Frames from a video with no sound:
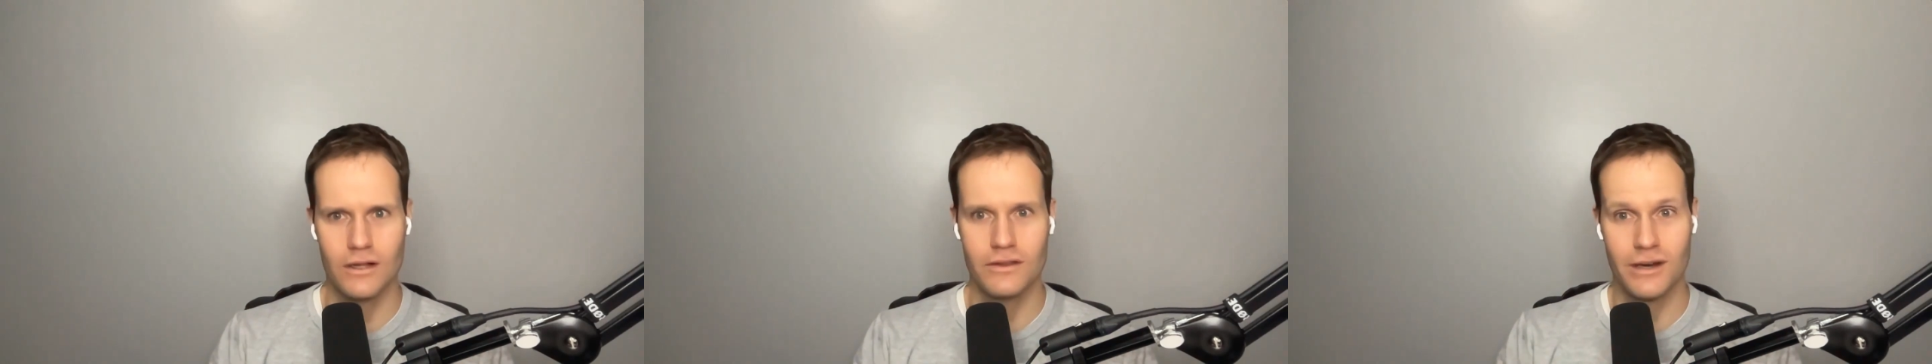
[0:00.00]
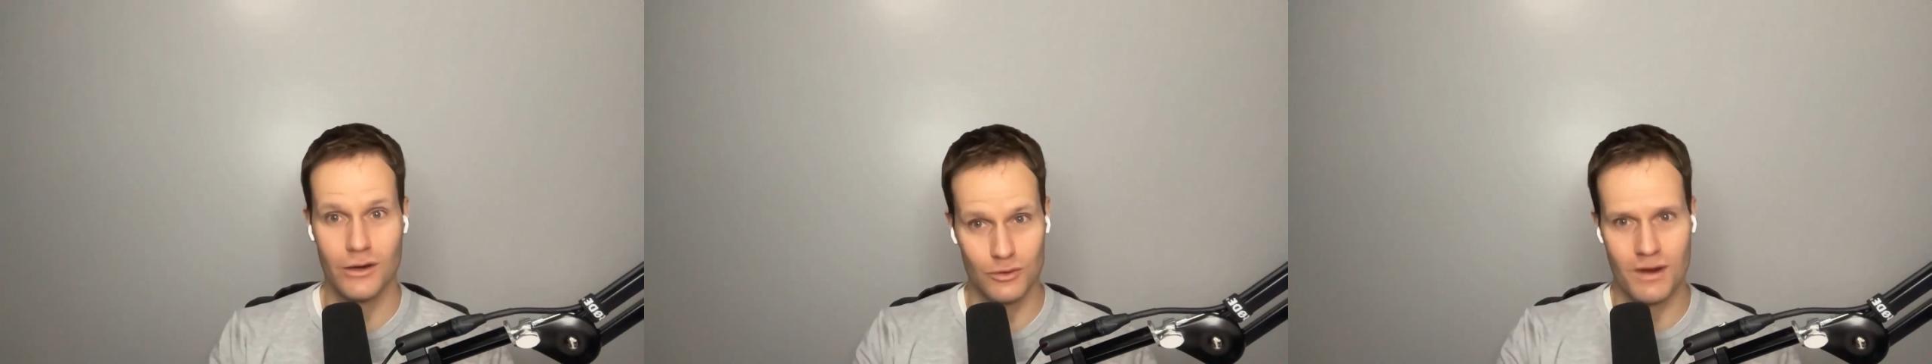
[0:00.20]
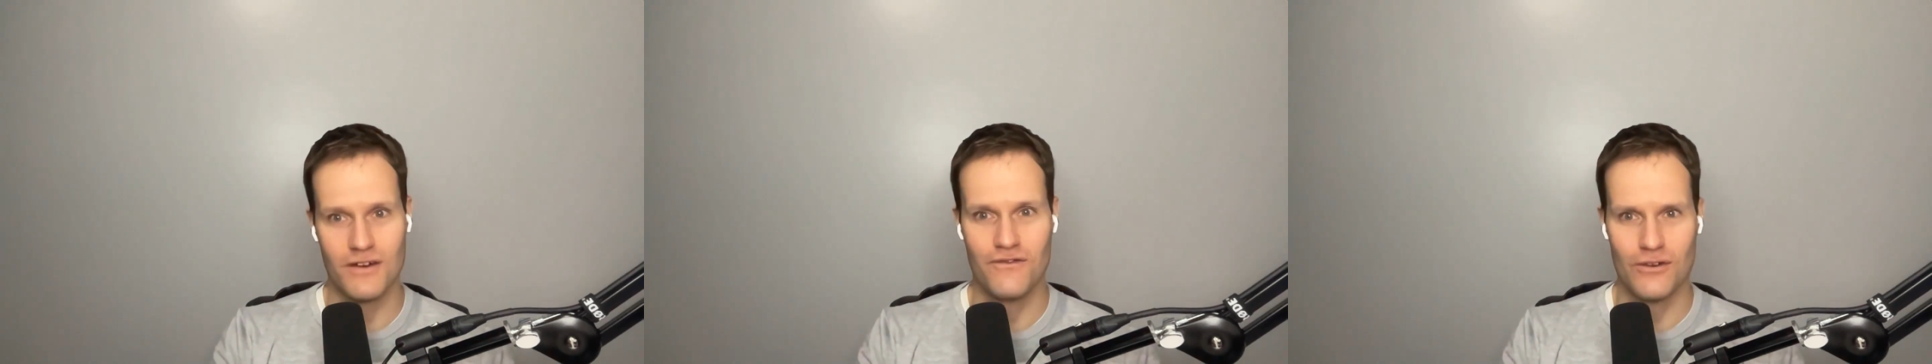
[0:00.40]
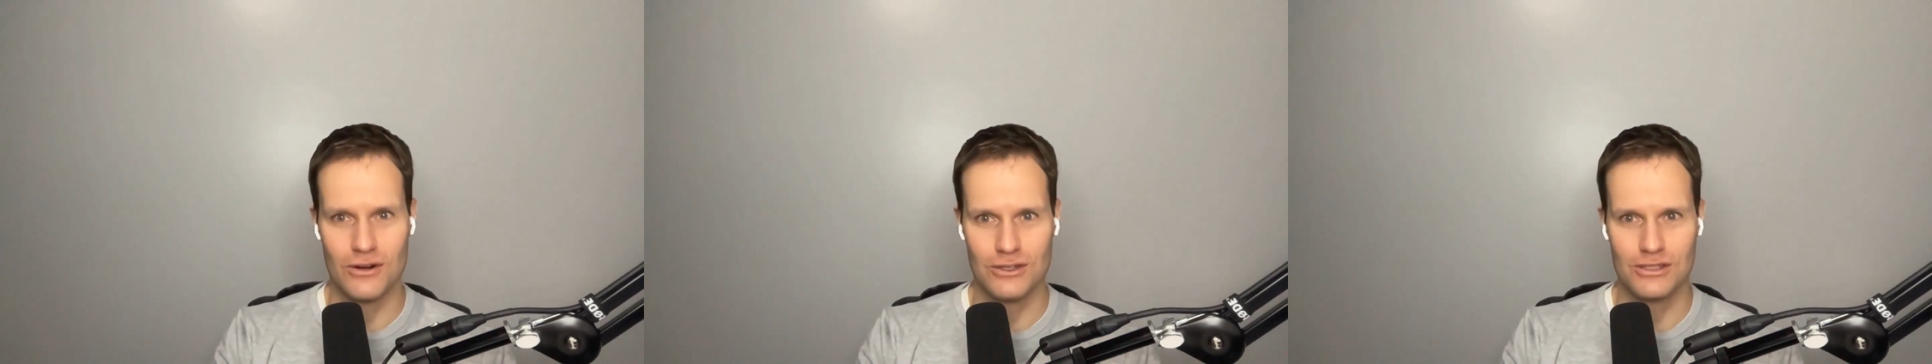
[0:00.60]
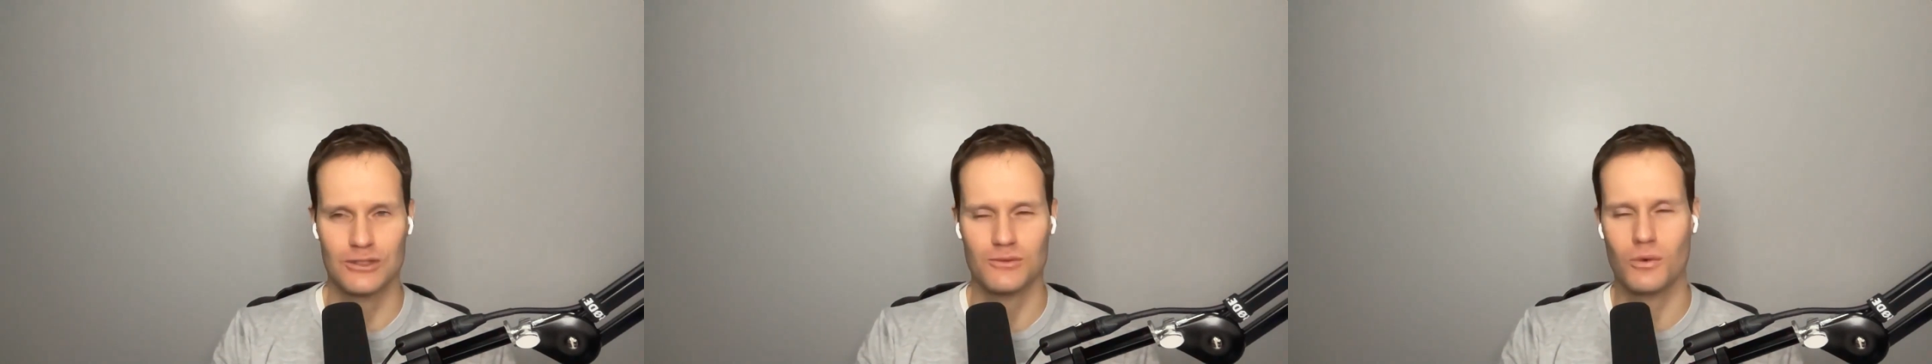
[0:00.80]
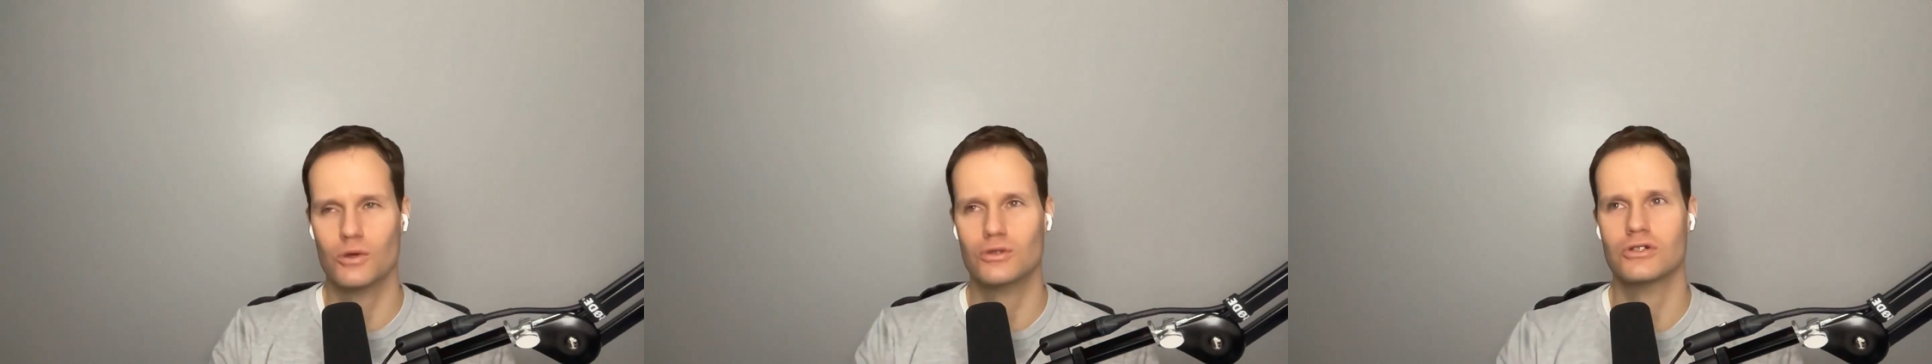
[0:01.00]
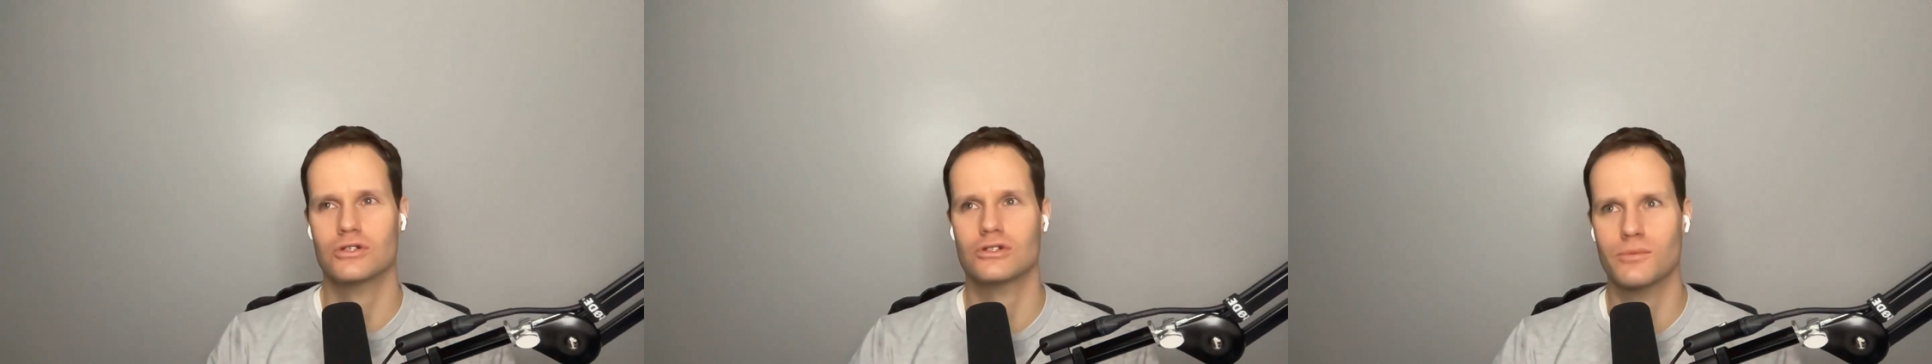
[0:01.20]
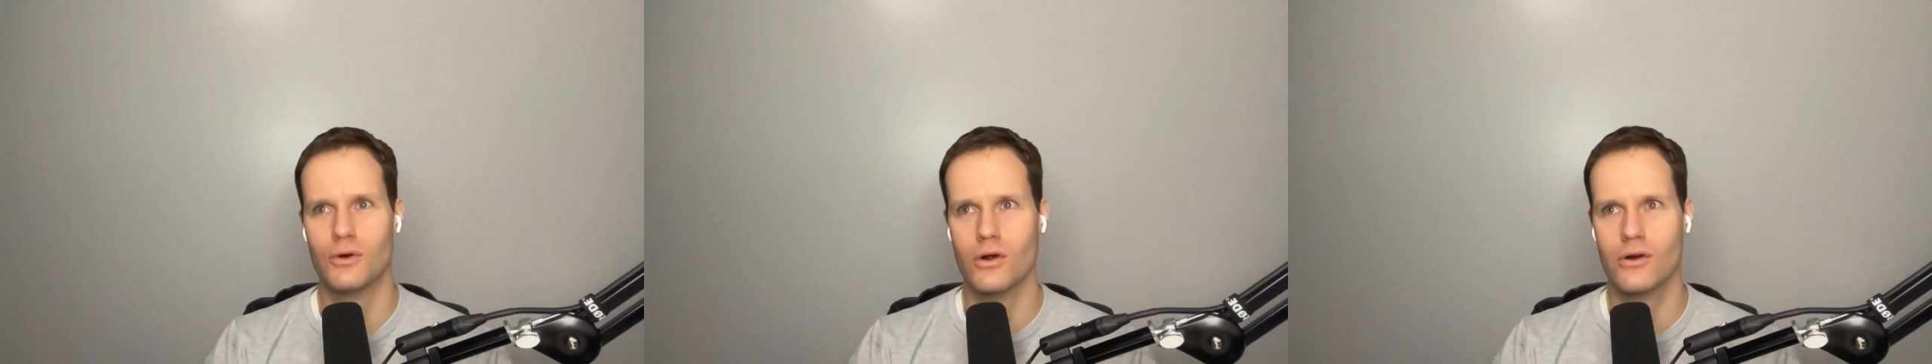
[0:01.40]
That was my first exposure to
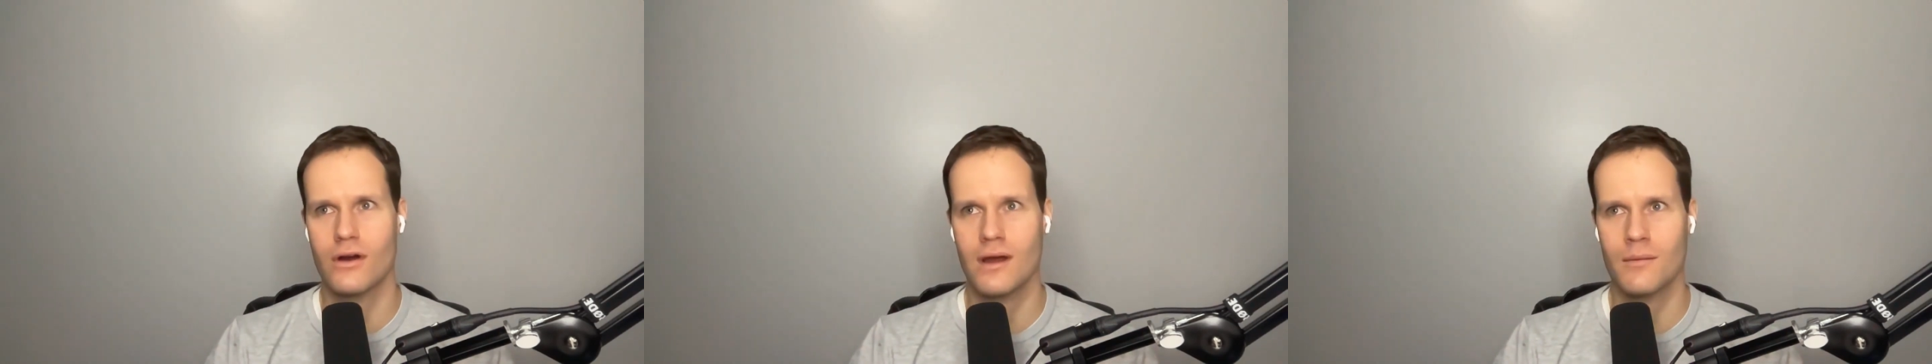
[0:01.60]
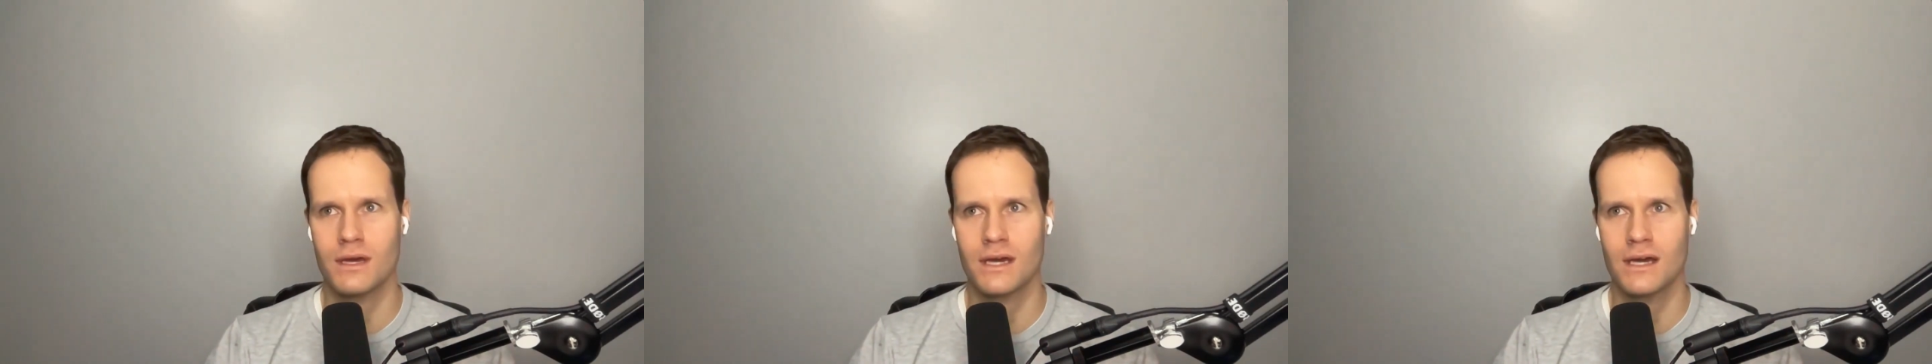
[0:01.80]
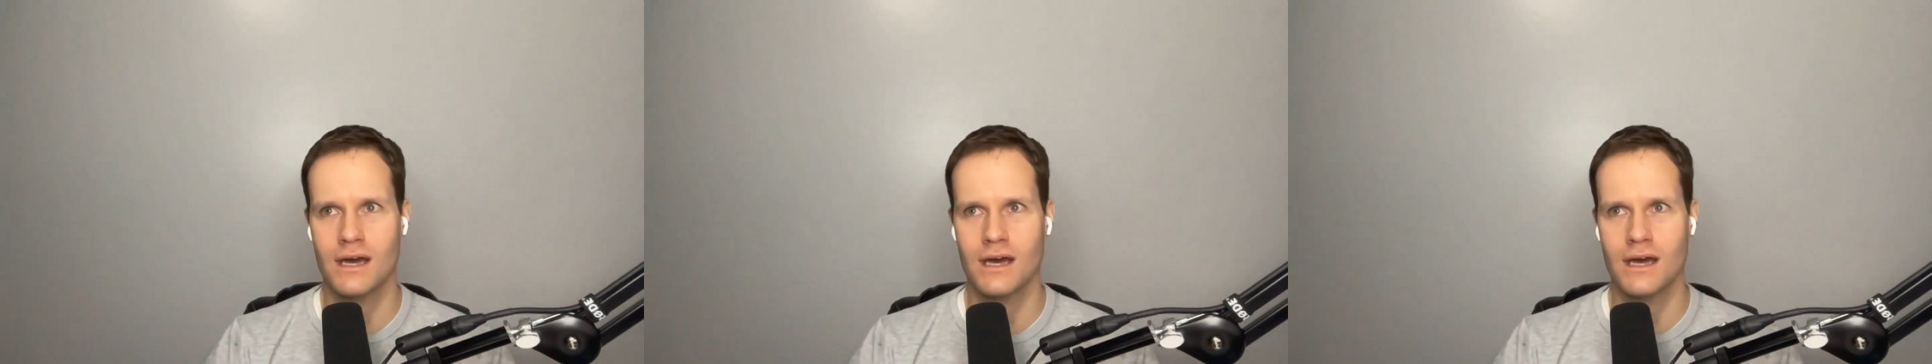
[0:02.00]
programming.